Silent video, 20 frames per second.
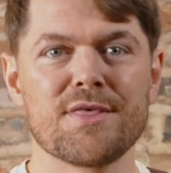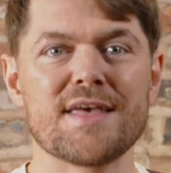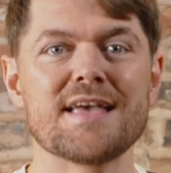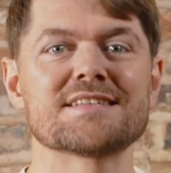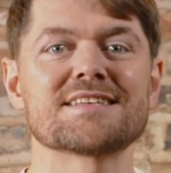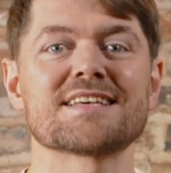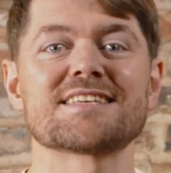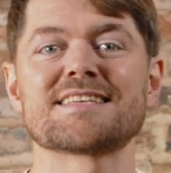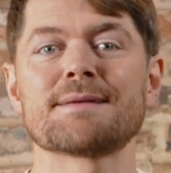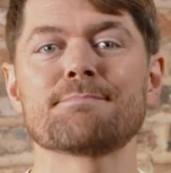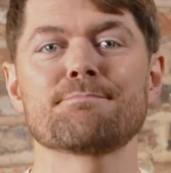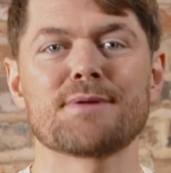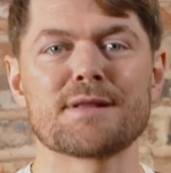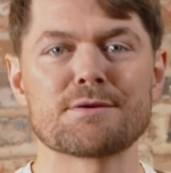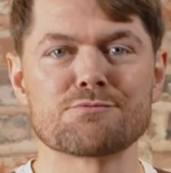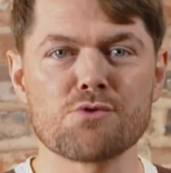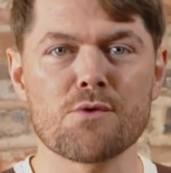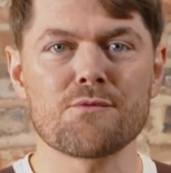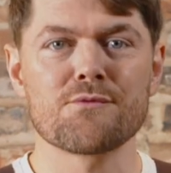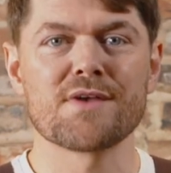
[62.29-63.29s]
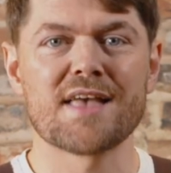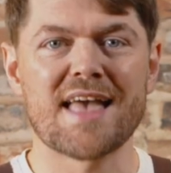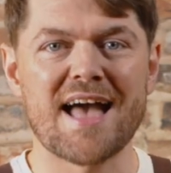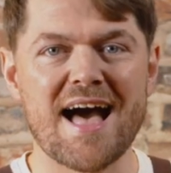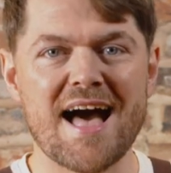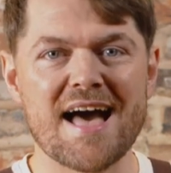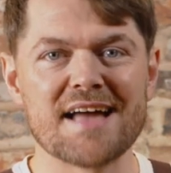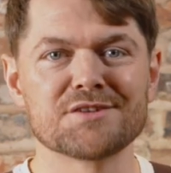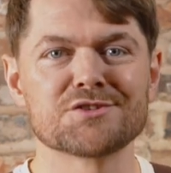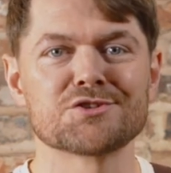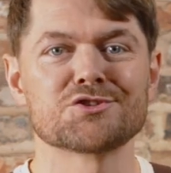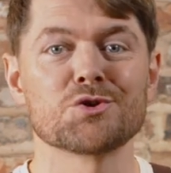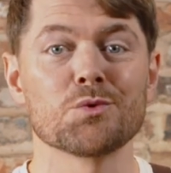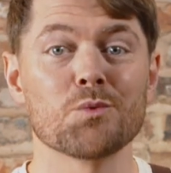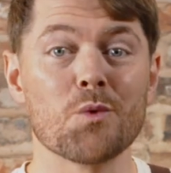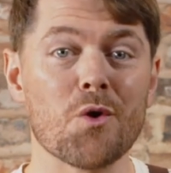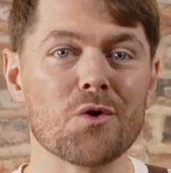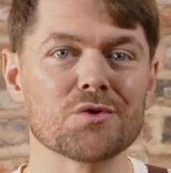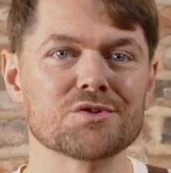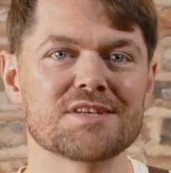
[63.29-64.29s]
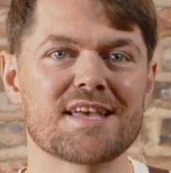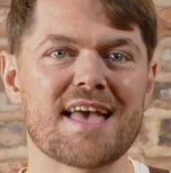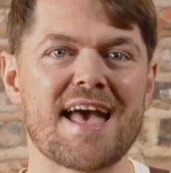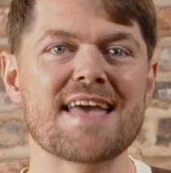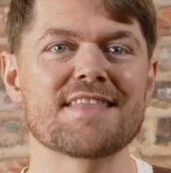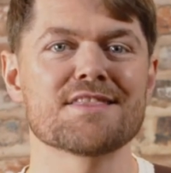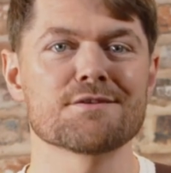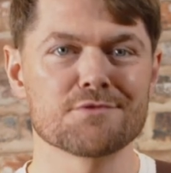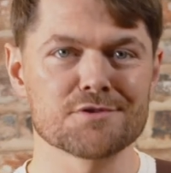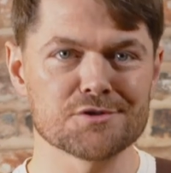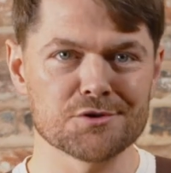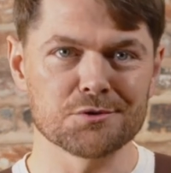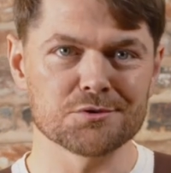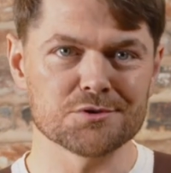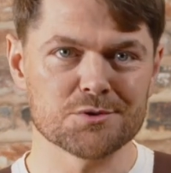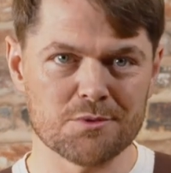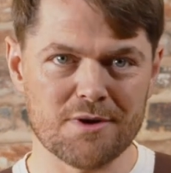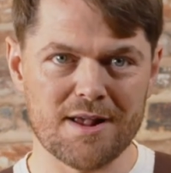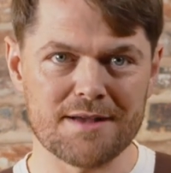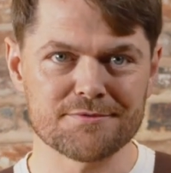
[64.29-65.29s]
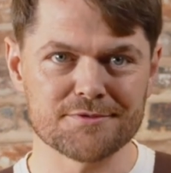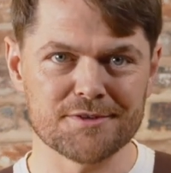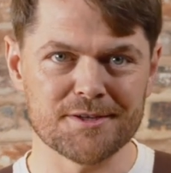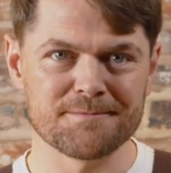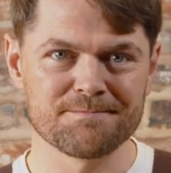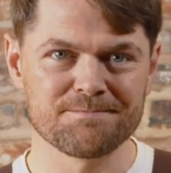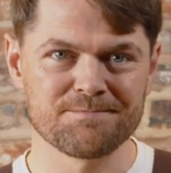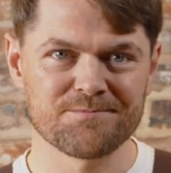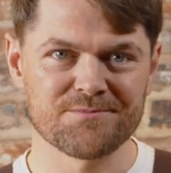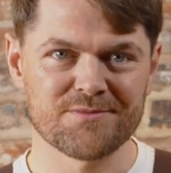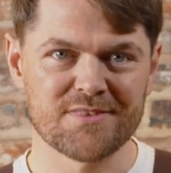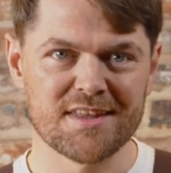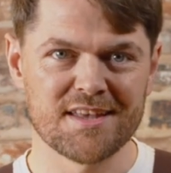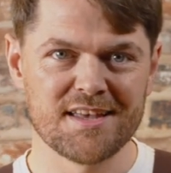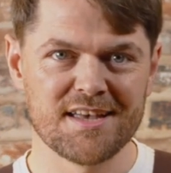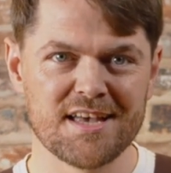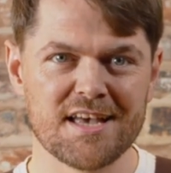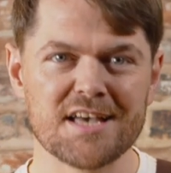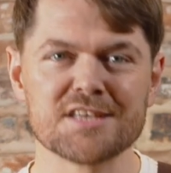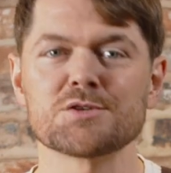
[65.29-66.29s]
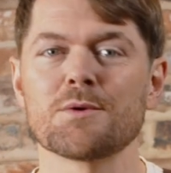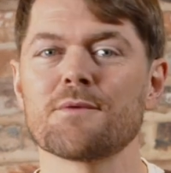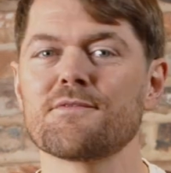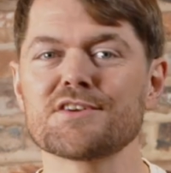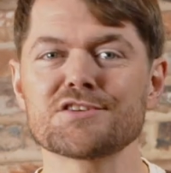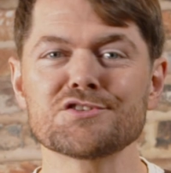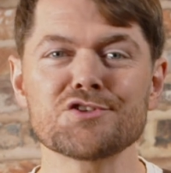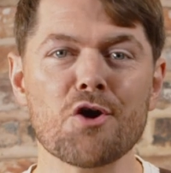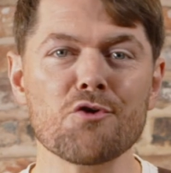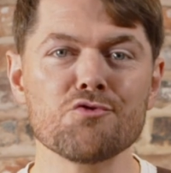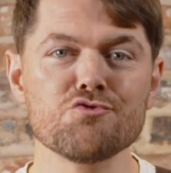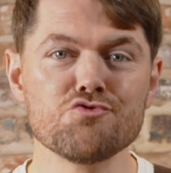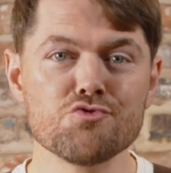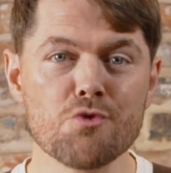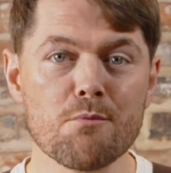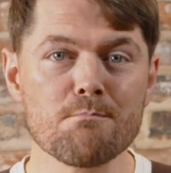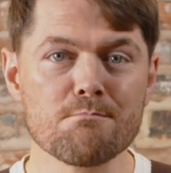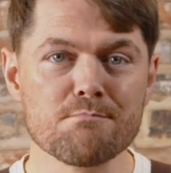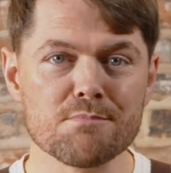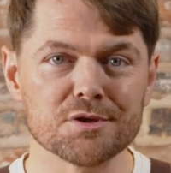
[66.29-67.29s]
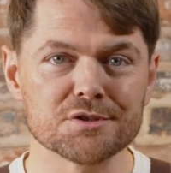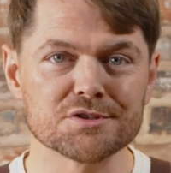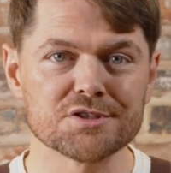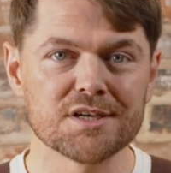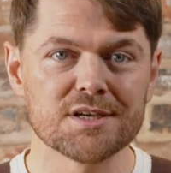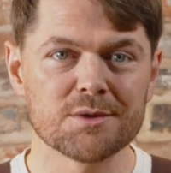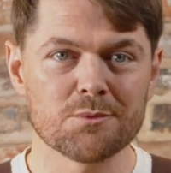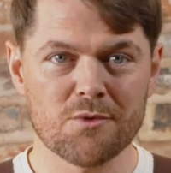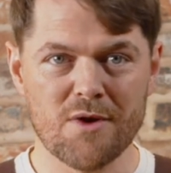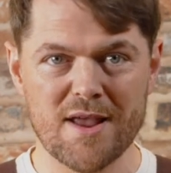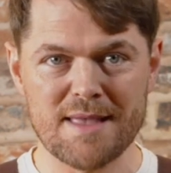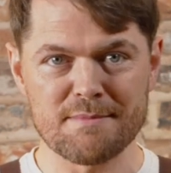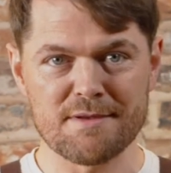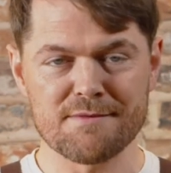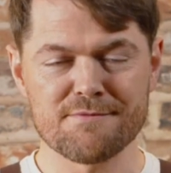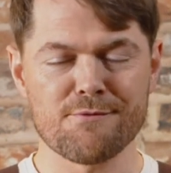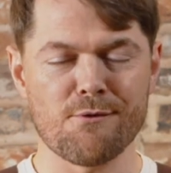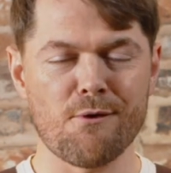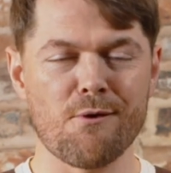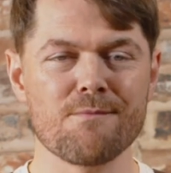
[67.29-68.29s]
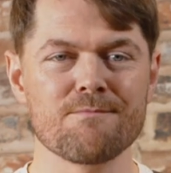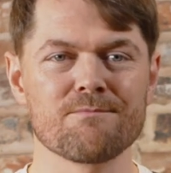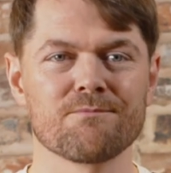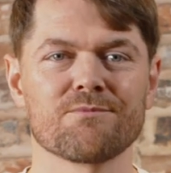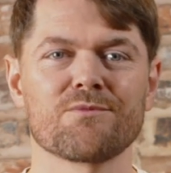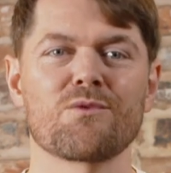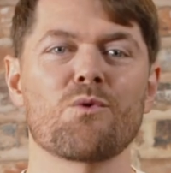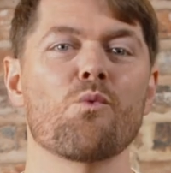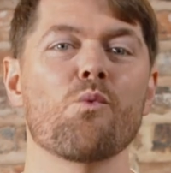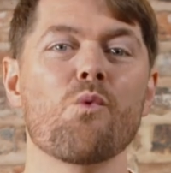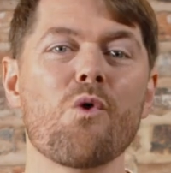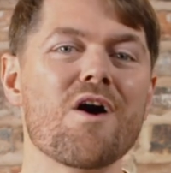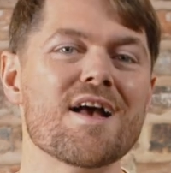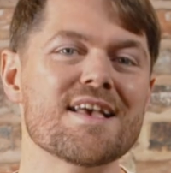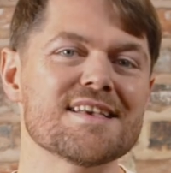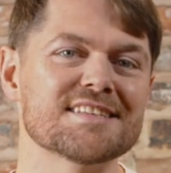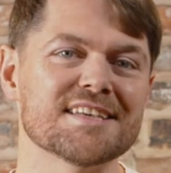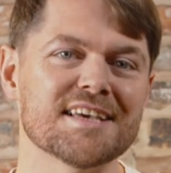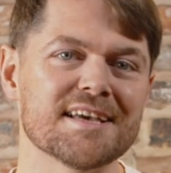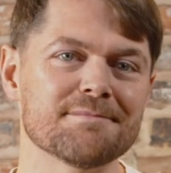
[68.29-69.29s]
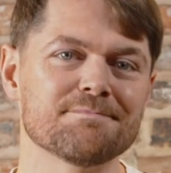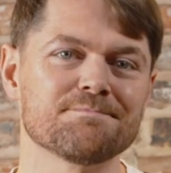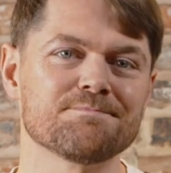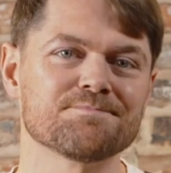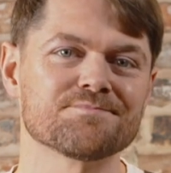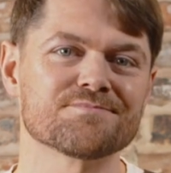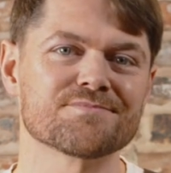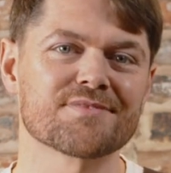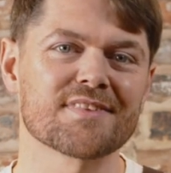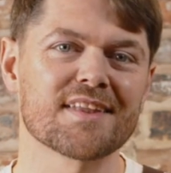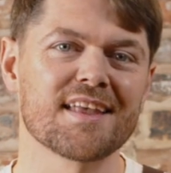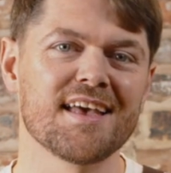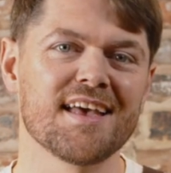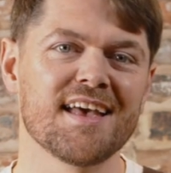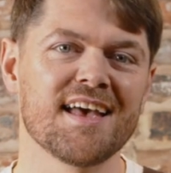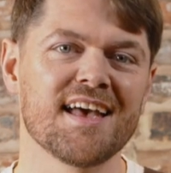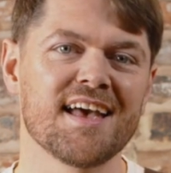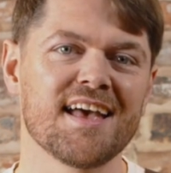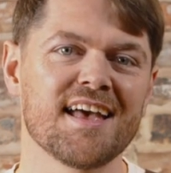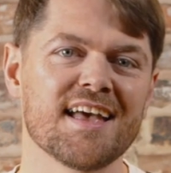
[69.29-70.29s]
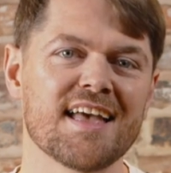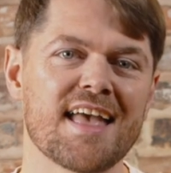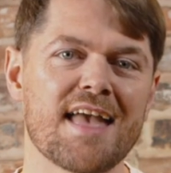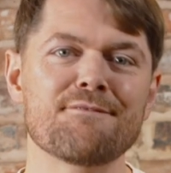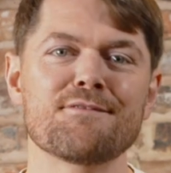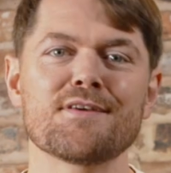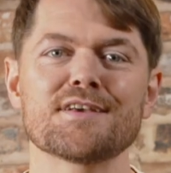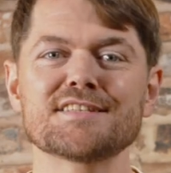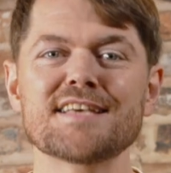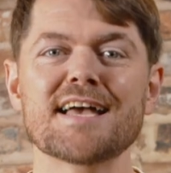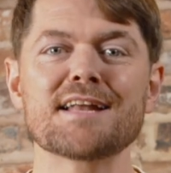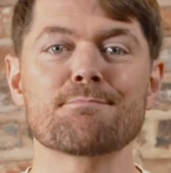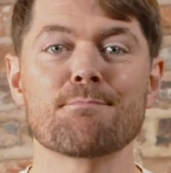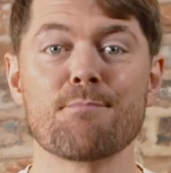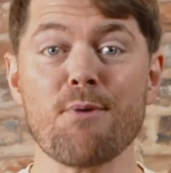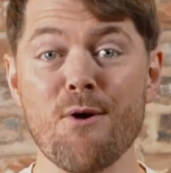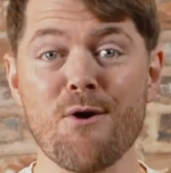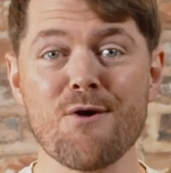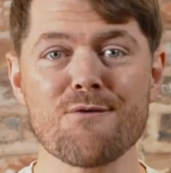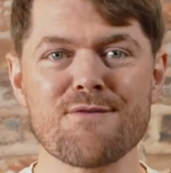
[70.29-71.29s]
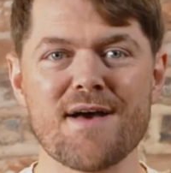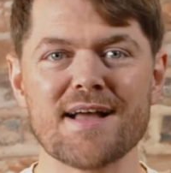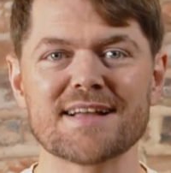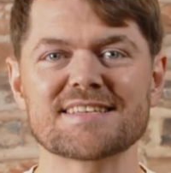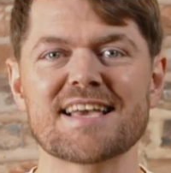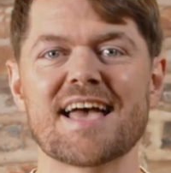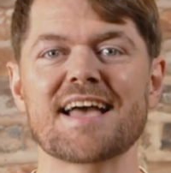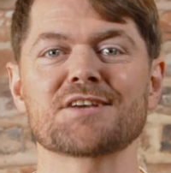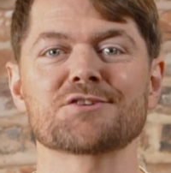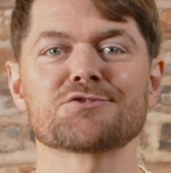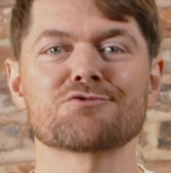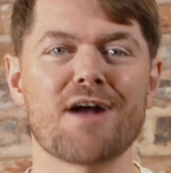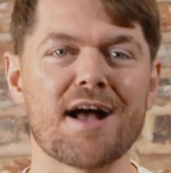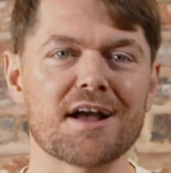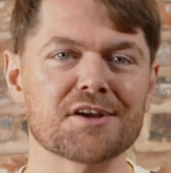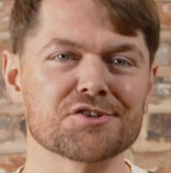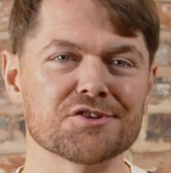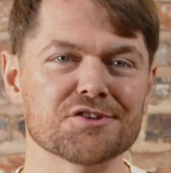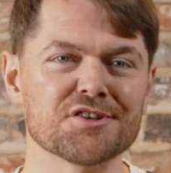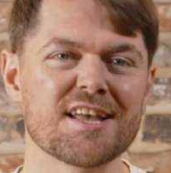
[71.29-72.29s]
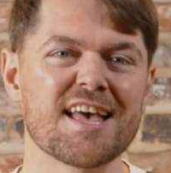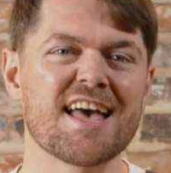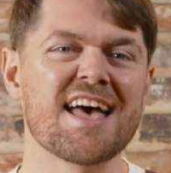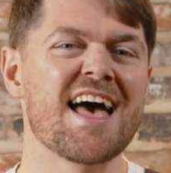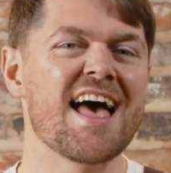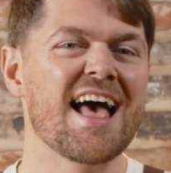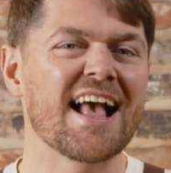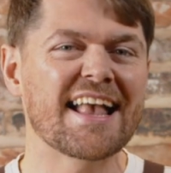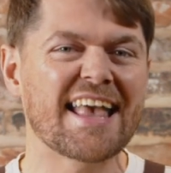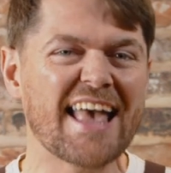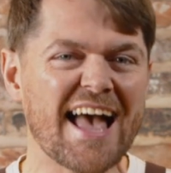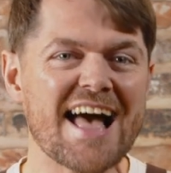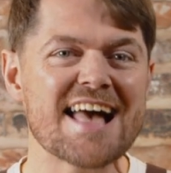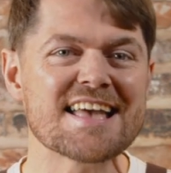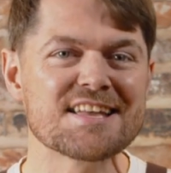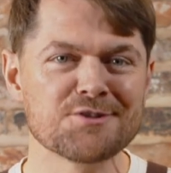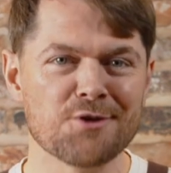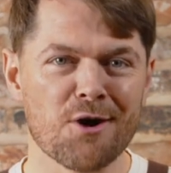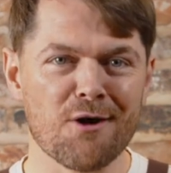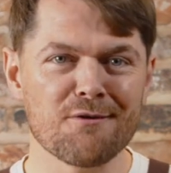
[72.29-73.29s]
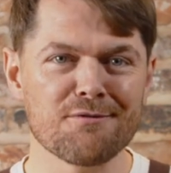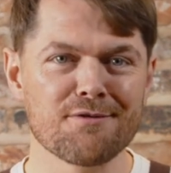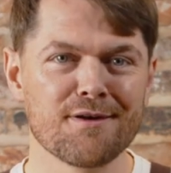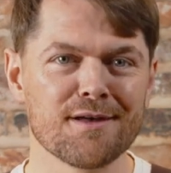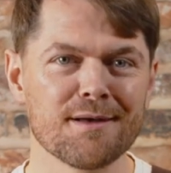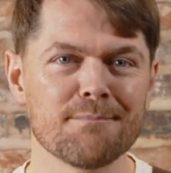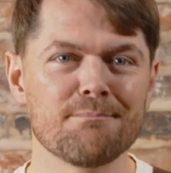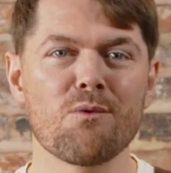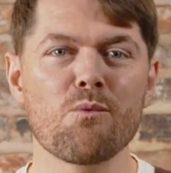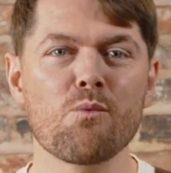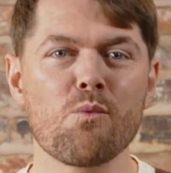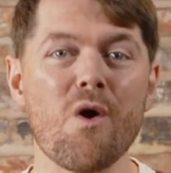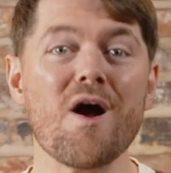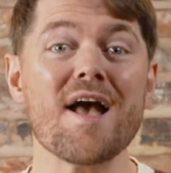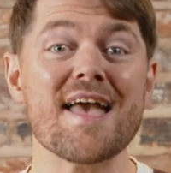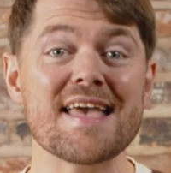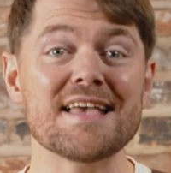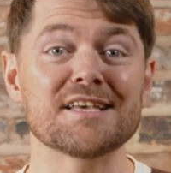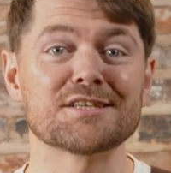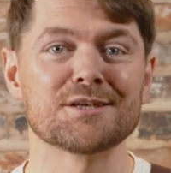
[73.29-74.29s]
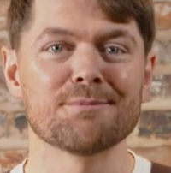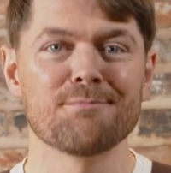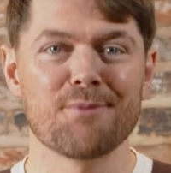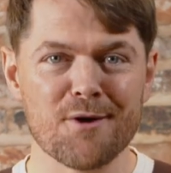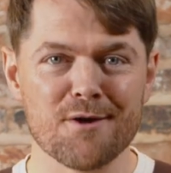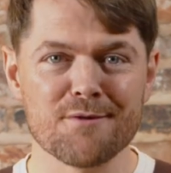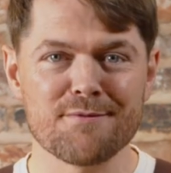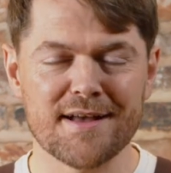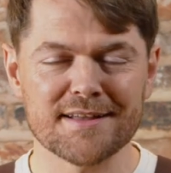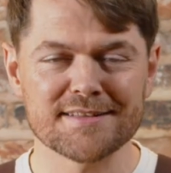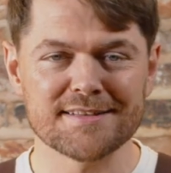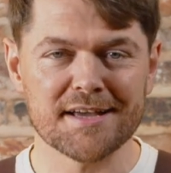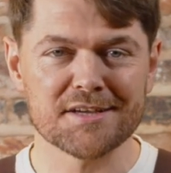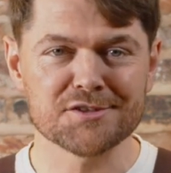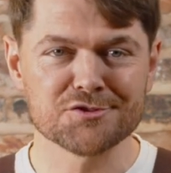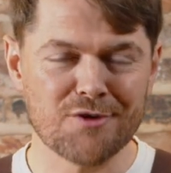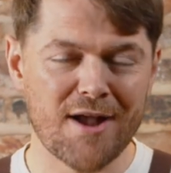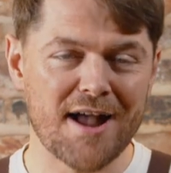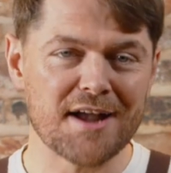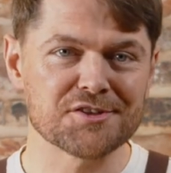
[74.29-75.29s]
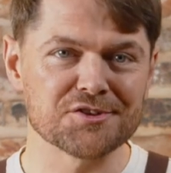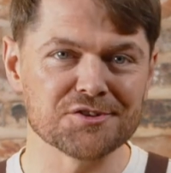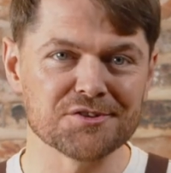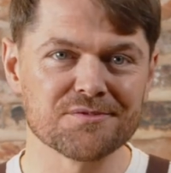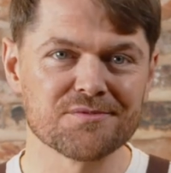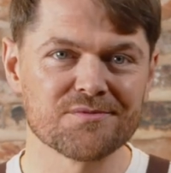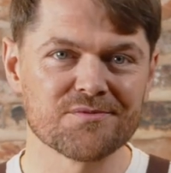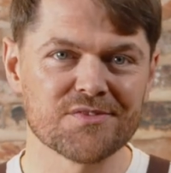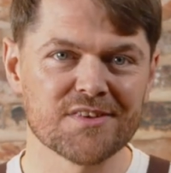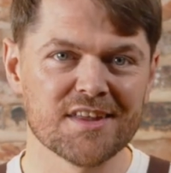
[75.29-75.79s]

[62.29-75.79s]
These are simply rough guides towards getting the results we're after. So if it's not numbers we're aiming for, what is it? If you said perfect extraction, kind of, but what is perfect extraction?